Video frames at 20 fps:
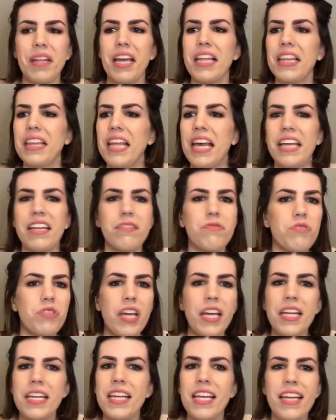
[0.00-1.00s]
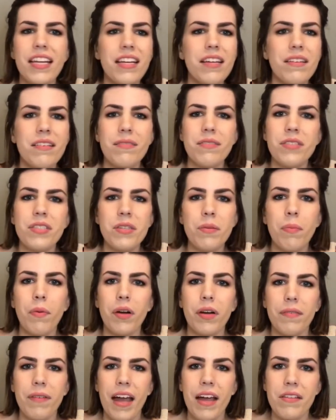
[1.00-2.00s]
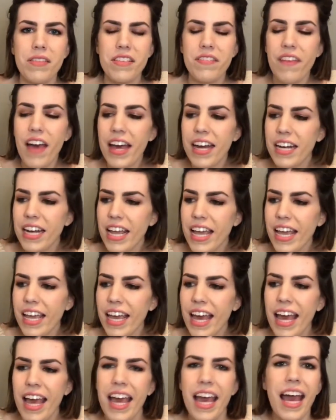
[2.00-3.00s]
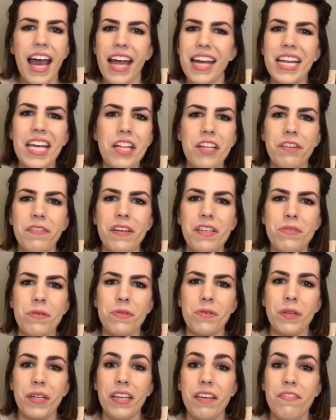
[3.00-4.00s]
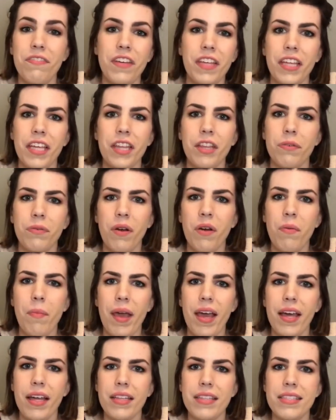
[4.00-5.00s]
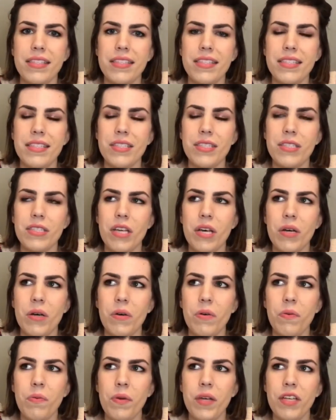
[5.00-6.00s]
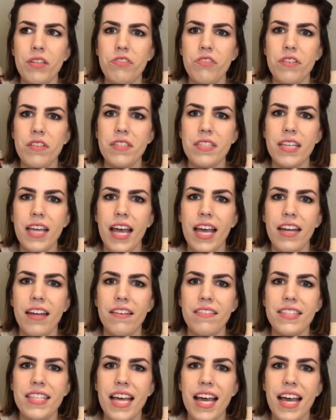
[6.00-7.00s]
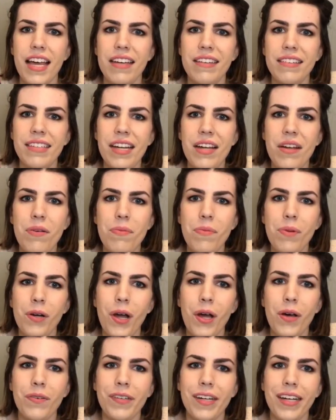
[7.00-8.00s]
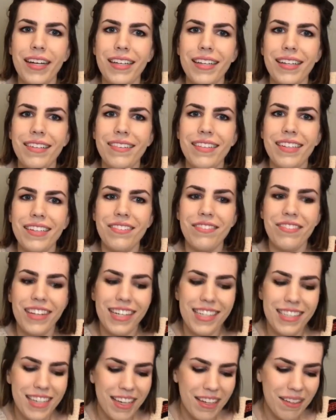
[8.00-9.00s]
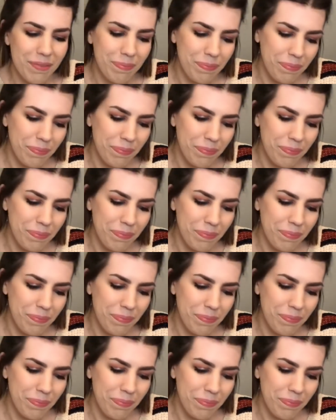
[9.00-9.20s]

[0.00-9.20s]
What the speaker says: like it needed some more rounds of editing, and neither of us was really feeling the romance, so we just kind of said, no, we're over it, and we didn't finish it.